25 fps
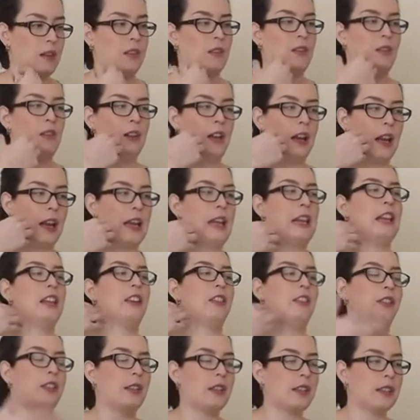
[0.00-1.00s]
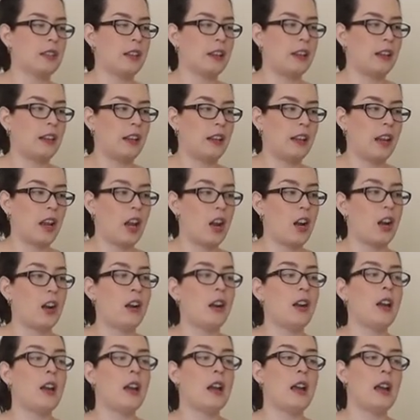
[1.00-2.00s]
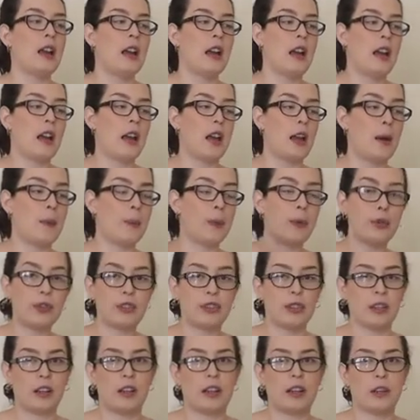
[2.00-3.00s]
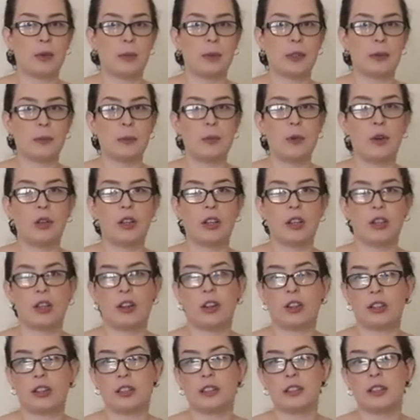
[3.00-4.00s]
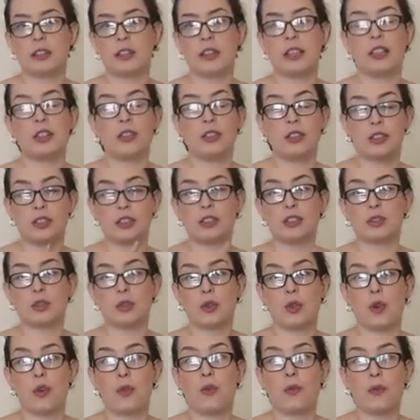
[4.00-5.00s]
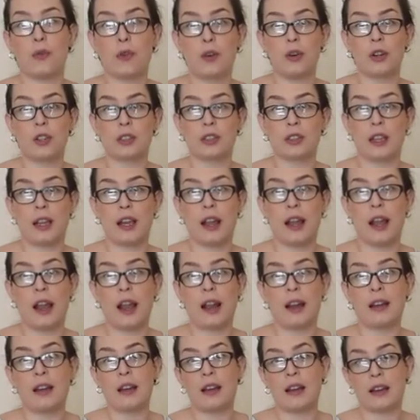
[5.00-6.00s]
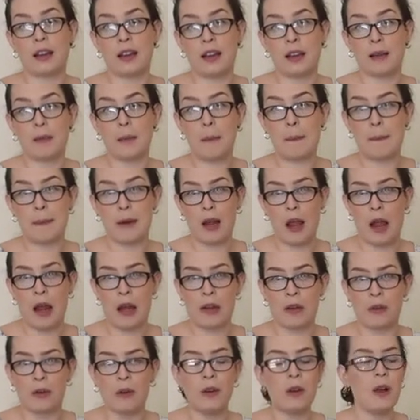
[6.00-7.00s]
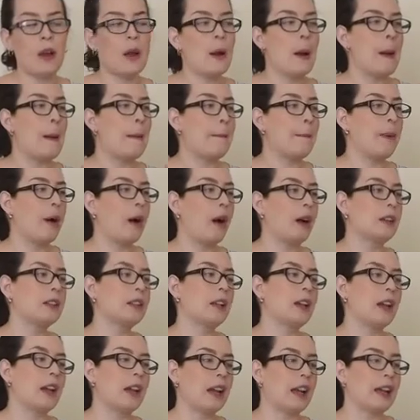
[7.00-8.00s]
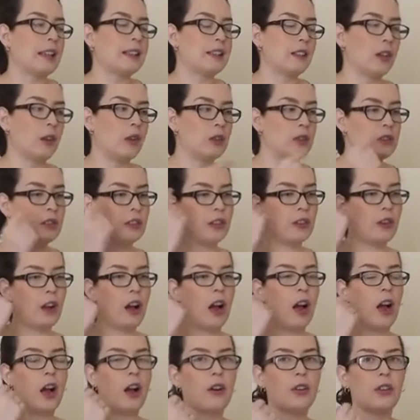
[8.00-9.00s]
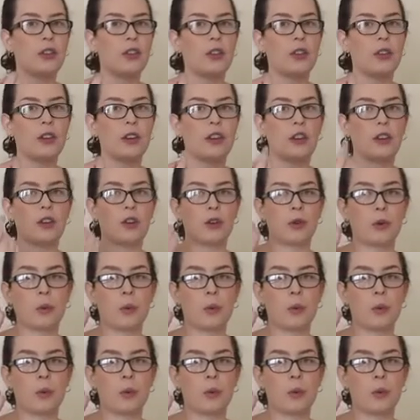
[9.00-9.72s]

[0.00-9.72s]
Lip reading: okay, increasing the air, pushing a little bit more in order to go forte and again piano. But it's also how you think or